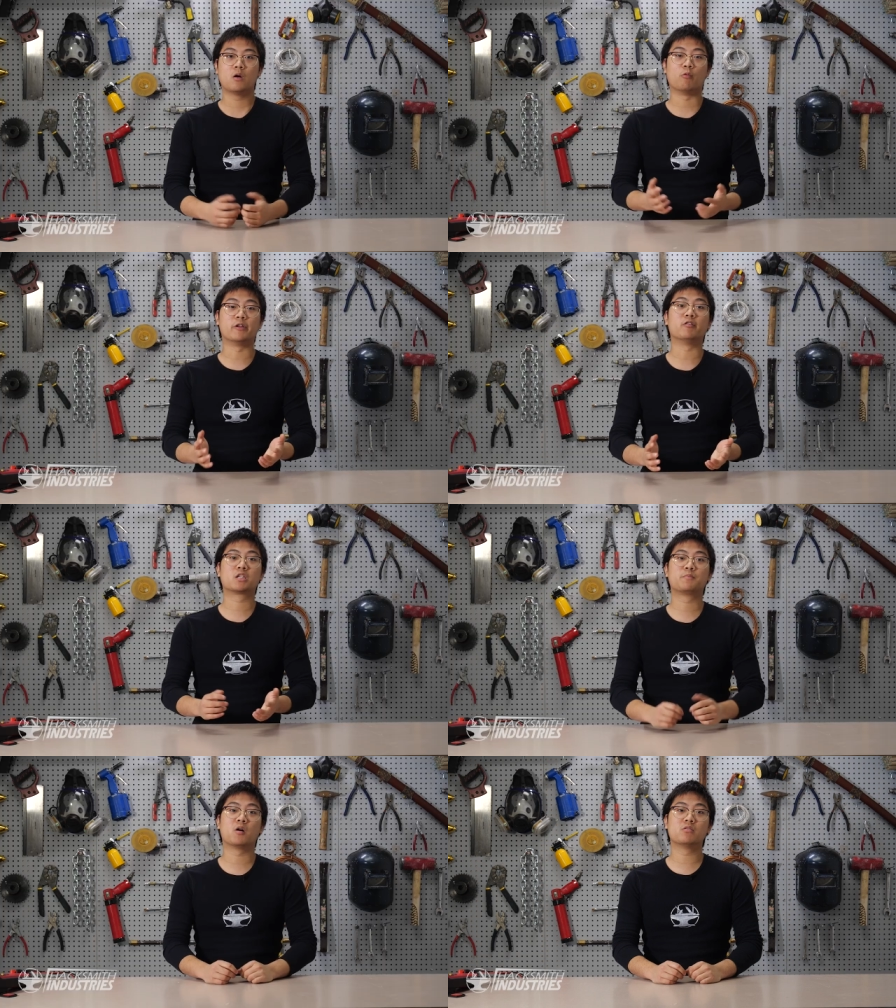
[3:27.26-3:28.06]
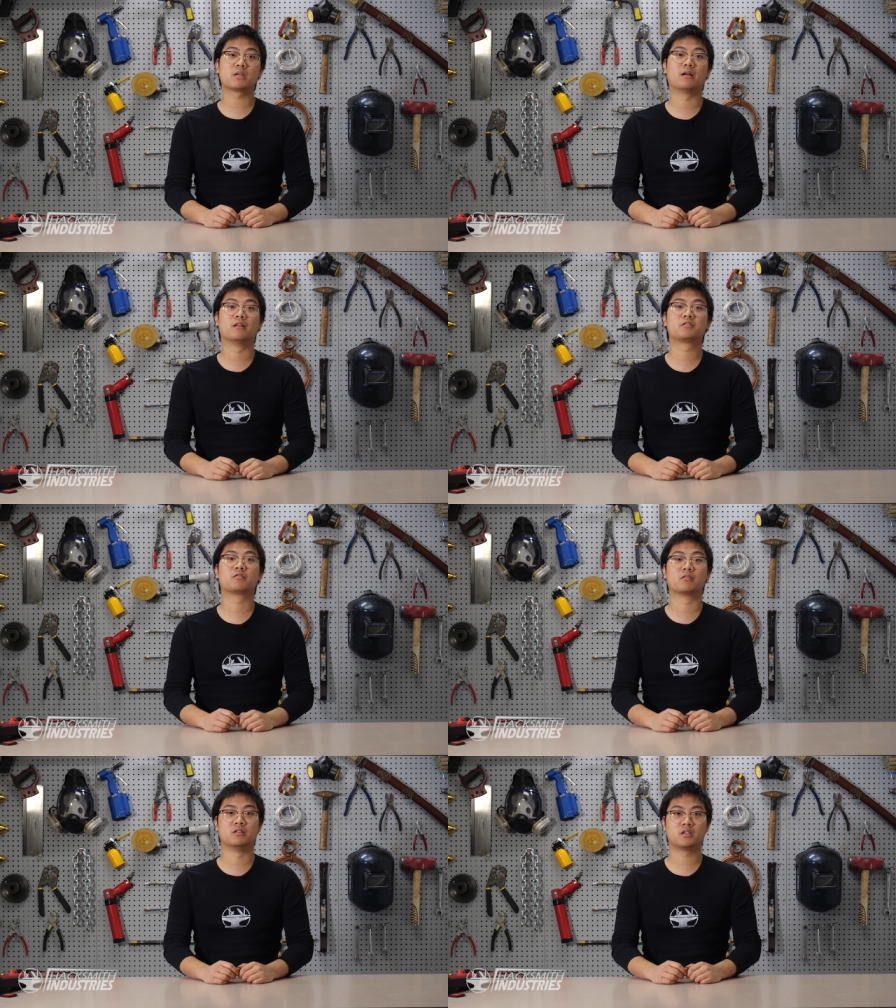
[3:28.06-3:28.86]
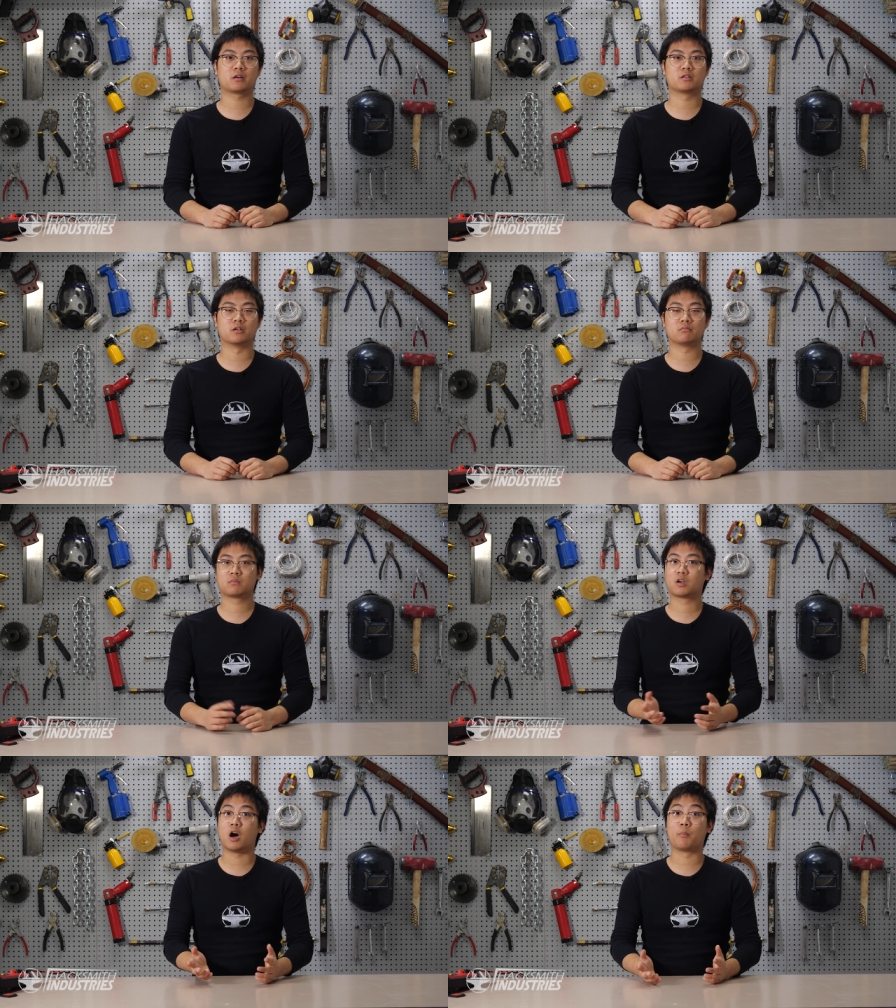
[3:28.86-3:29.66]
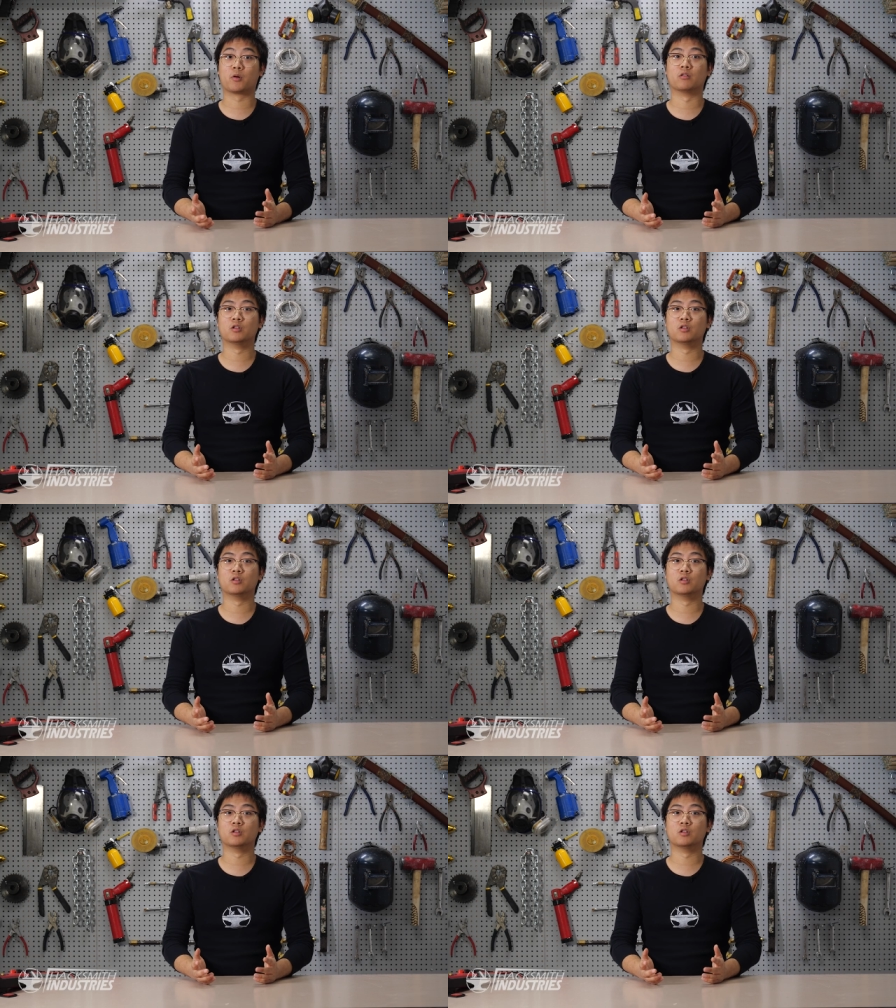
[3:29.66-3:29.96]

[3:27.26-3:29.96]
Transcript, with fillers: When you expose an electrical conductor, copper or